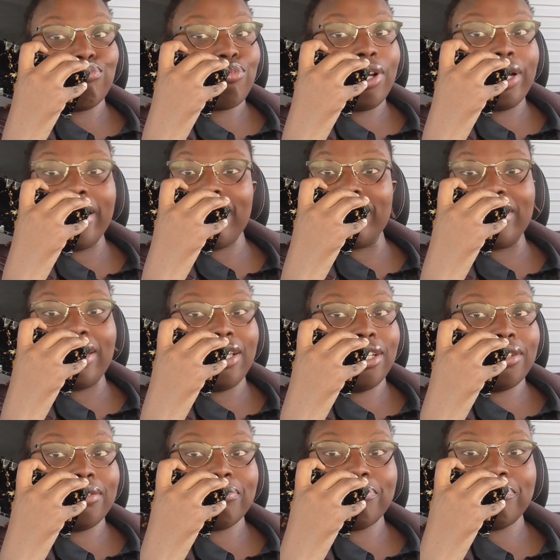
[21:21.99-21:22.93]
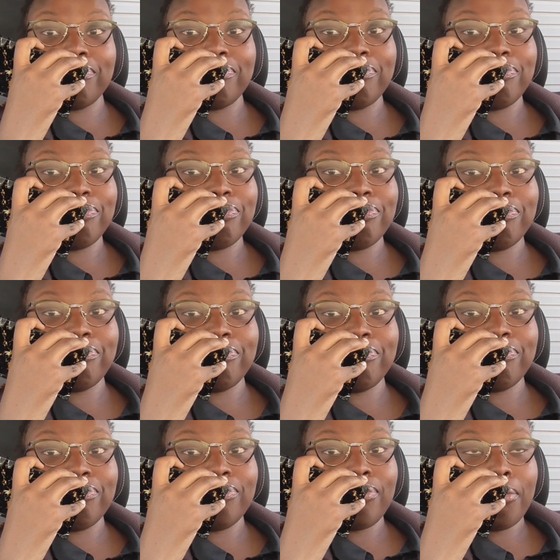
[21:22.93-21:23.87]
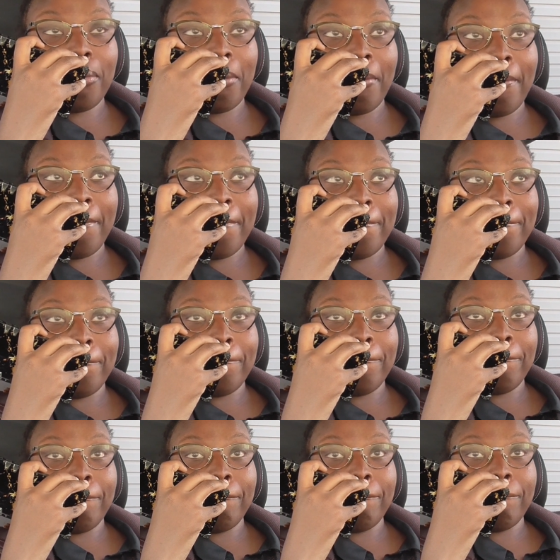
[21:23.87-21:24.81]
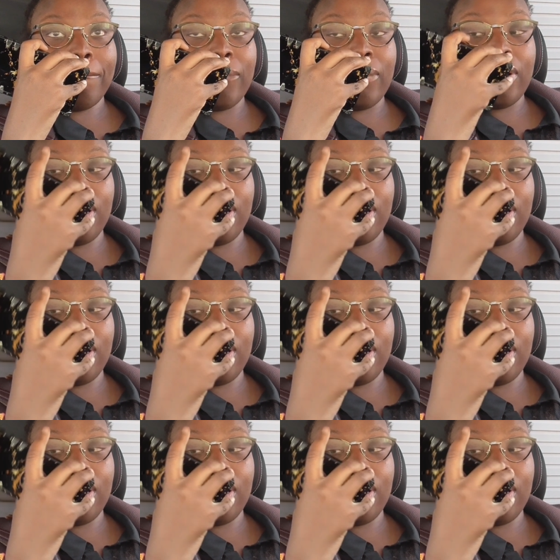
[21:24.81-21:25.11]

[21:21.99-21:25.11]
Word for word: I need everything. Okay. So we 8.30 should be fine then.